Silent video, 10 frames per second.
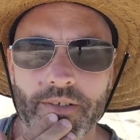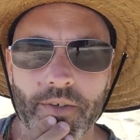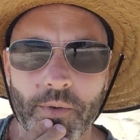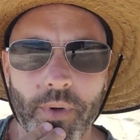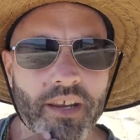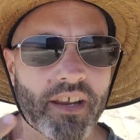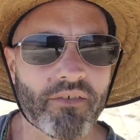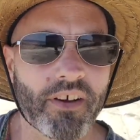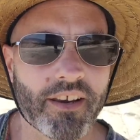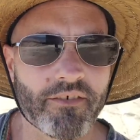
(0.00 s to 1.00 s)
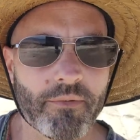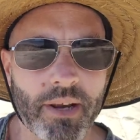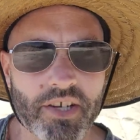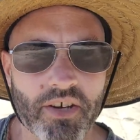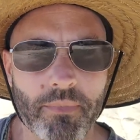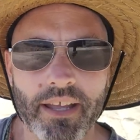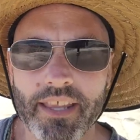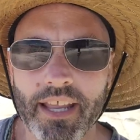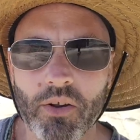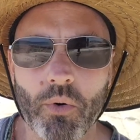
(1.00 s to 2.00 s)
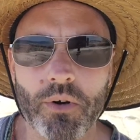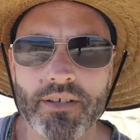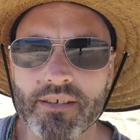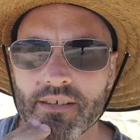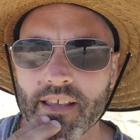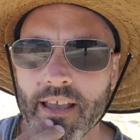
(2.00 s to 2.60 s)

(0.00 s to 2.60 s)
to where you can find information about that course.